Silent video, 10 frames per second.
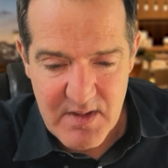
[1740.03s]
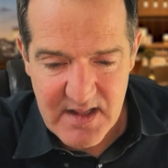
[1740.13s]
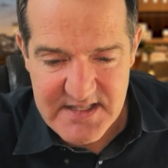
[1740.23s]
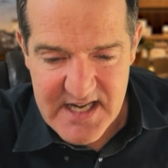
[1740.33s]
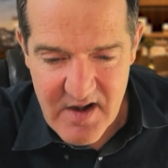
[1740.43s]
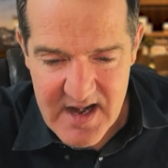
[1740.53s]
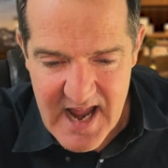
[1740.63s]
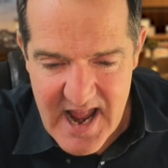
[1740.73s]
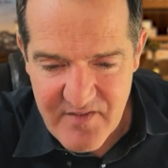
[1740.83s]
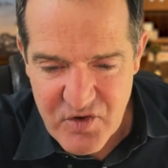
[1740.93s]

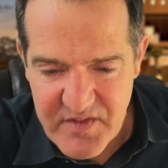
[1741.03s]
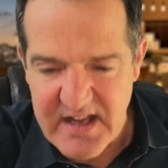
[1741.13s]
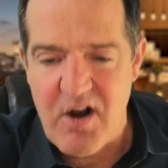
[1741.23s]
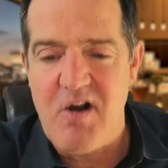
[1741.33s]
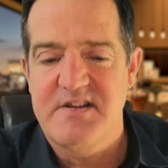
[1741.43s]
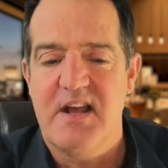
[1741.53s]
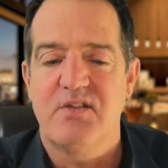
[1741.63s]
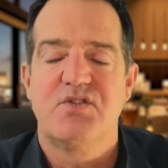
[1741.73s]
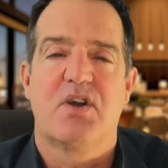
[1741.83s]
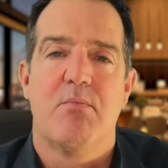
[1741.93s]
military after the
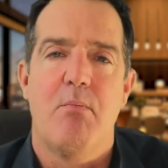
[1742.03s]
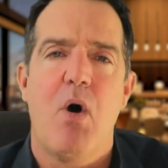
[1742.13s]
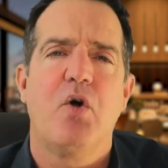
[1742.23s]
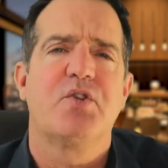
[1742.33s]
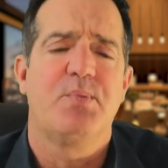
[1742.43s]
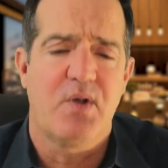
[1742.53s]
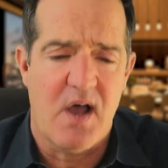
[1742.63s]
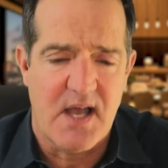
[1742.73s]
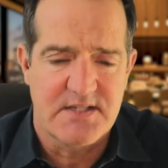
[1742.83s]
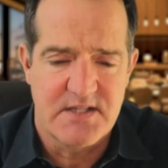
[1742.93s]
cartel took multiple
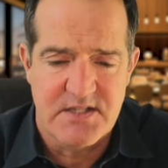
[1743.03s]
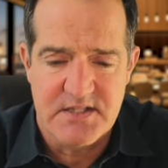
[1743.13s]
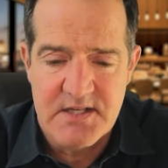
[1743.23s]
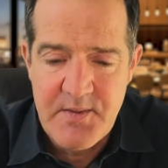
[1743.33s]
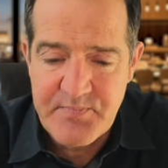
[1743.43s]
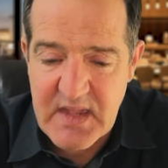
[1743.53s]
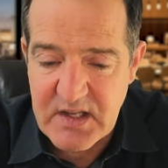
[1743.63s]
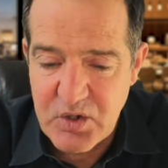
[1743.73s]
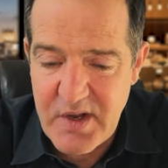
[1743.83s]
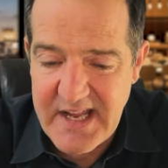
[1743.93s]
hostages,
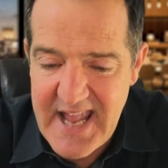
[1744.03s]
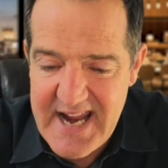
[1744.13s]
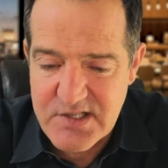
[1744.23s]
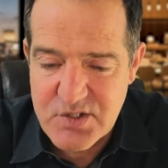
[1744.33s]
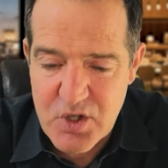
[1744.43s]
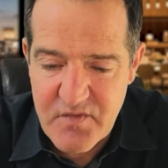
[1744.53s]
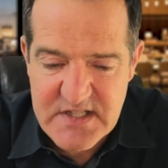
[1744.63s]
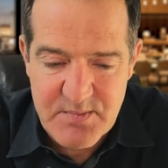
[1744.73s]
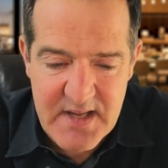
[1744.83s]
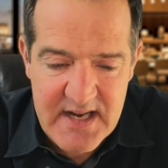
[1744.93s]
including eight
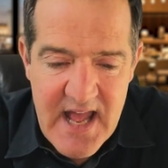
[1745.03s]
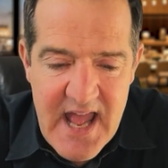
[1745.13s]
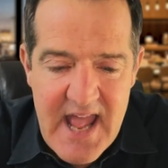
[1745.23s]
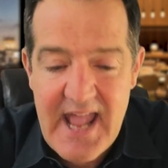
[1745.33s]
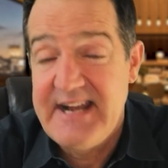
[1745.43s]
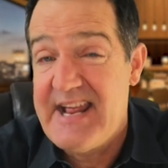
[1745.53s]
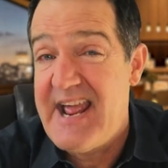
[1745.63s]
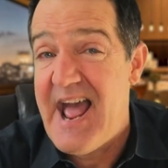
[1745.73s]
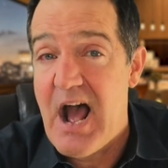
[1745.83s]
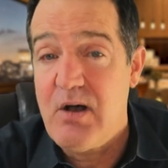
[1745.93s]
servicemen and
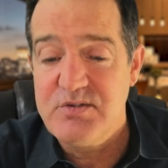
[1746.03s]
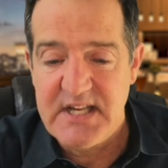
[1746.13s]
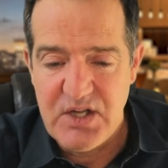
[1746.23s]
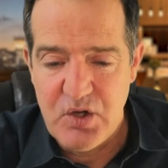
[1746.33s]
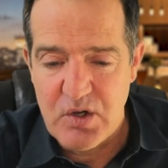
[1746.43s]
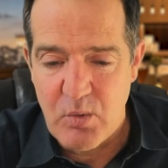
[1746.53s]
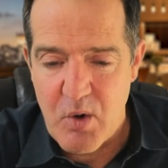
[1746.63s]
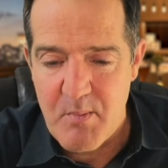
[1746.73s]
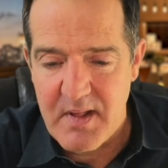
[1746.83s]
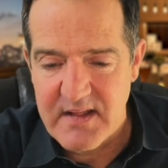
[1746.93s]
a housing unit
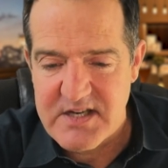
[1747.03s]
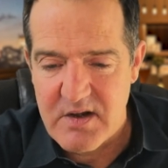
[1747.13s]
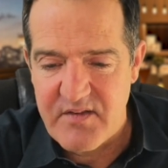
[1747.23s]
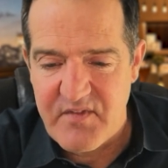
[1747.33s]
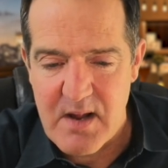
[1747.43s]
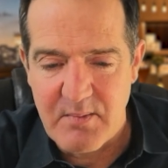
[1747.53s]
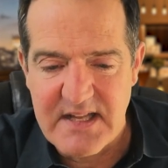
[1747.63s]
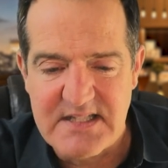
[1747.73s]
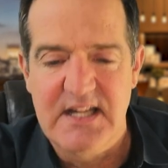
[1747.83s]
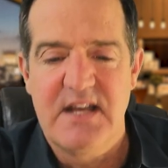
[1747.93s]
where military
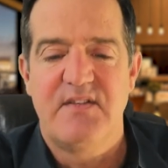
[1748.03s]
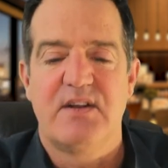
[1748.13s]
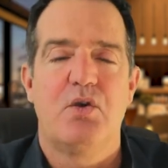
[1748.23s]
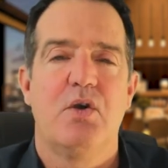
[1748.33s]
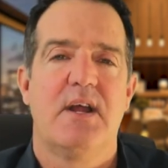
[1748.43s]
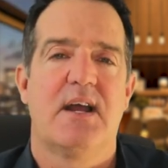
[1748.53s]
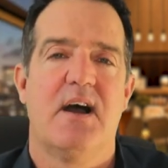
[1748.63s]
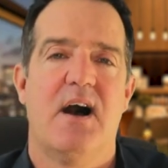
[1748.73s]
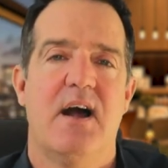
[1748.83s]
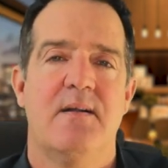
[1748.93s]
families lived in
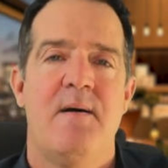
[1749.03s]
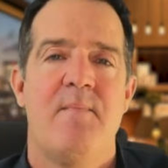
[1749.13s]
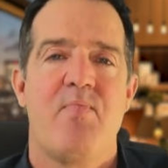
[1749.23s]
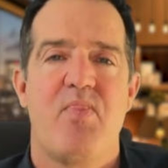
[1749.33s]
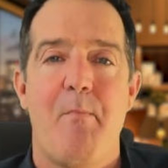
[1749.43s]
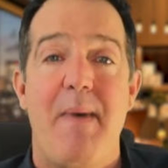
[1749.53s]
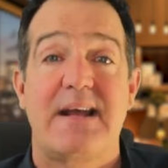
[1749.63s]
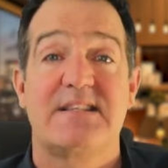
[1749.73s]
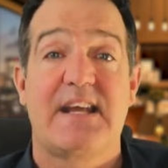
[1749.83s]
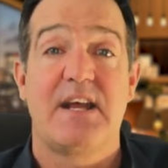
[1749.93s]
Culiacan. The
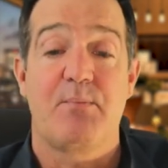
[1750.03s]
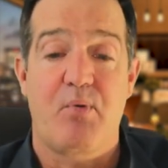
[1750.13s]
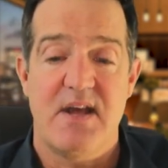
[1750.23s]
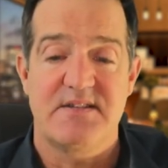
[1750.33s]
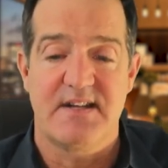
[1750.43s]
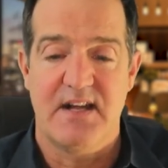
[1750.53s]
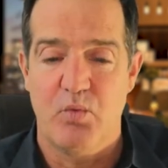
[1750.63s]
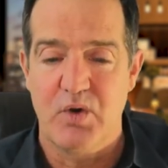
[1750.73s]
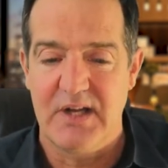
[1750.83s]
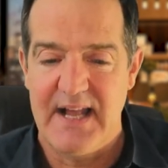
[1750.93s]
Mexican
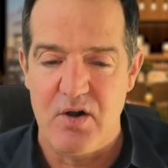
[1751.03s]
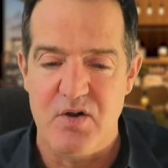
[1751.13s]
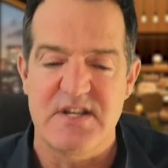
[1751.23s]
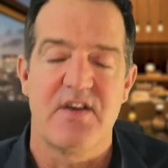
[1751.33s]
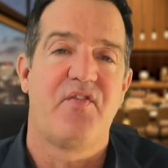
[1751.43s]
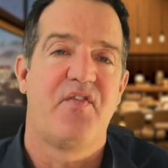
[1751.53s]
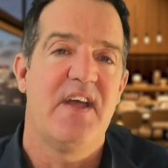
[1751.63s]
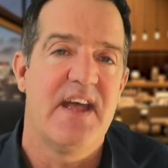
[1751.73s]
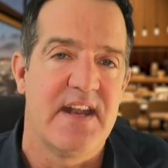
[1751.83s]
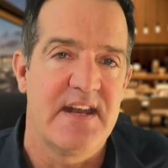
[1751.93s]
president would later
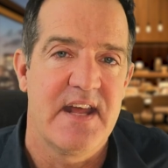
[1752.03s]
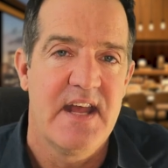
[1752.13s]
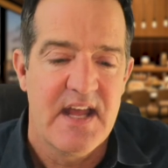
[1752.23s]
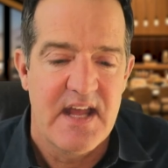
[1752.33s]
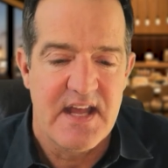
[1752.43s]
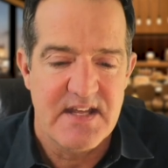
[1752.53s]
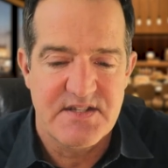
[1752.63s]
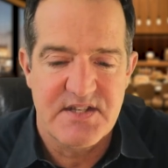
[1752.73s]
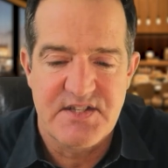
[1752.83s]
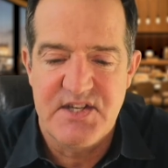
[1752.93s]
defend
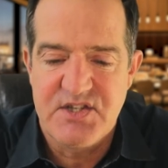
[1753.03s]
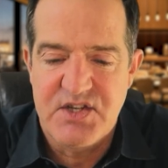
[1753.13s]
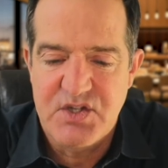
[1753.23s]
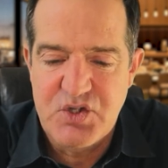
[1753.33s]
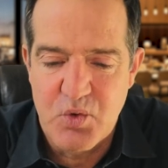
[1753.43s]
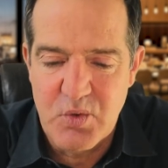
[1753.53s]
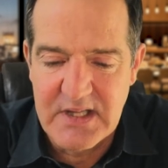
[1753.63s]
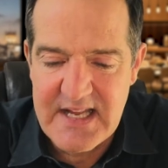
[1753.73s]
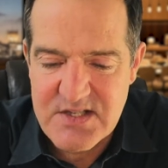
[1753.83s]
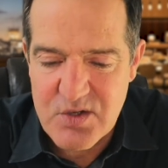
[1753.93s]
his decision to
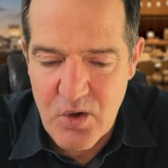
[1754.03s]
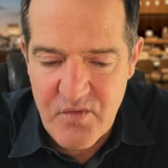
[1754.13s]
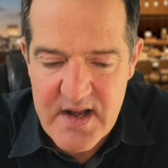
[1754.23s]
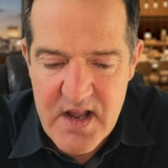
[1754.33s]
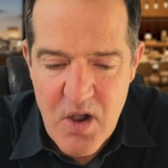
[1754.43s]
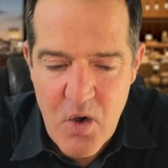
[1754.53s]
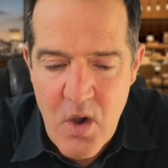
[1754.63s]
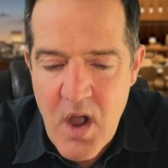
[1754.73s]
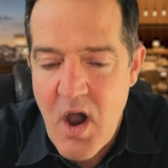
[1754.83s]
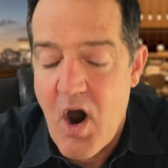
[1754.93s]
release
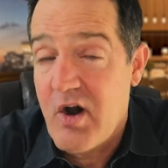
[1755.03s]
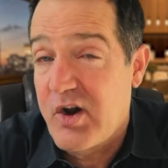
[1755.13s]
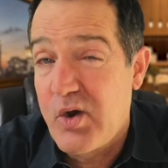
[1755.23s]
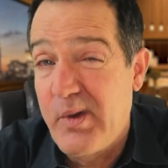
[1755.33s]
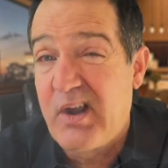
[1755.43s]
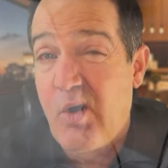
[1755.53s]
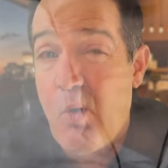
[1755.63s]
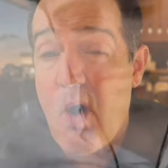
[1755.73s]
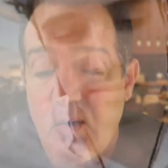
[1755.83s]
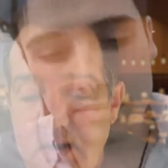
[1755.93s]
Ovidio, arguing,
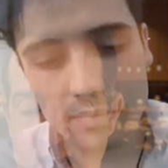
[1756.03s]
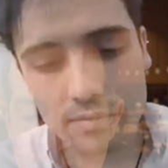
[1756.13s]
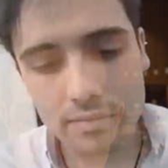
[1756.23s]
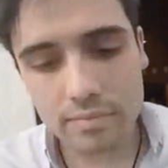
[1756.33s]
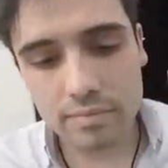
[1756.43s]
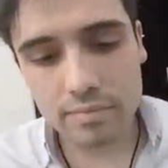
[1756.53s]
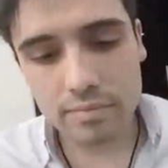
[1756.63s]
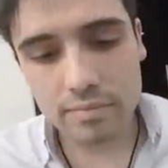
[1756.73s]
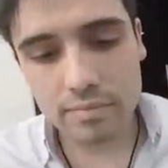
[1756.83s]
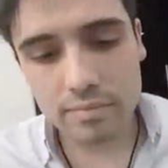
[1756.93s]
quote, it
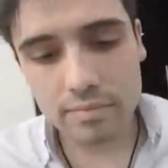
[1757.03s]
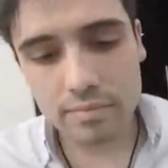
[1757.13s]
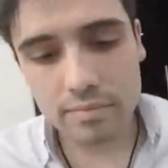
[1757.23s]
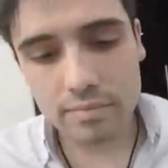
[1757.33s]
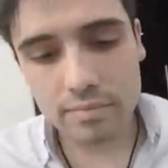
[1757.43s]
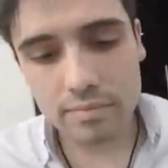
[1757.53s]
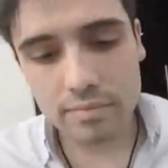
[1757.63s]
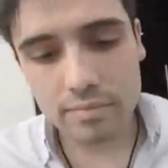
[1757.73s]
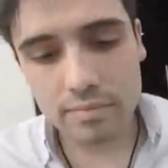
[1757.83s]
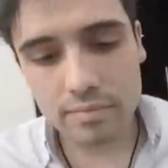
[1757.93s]
prevented further loss of
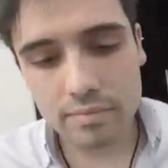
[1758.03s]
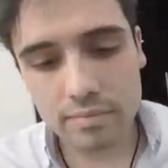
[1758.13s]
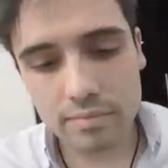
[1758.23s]
life